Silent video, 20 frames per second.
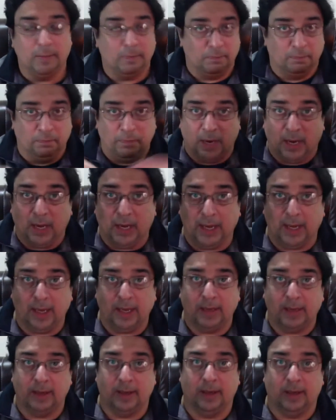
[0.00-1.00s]

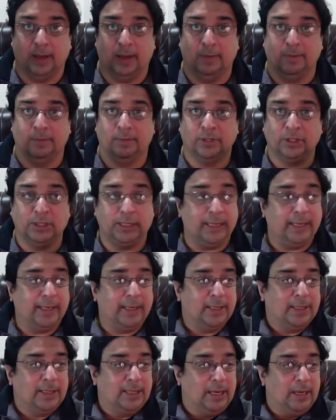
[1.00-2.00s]
my
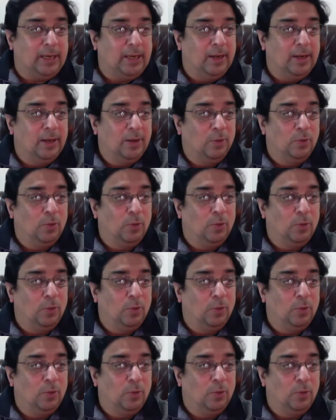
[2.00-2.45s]
secrecy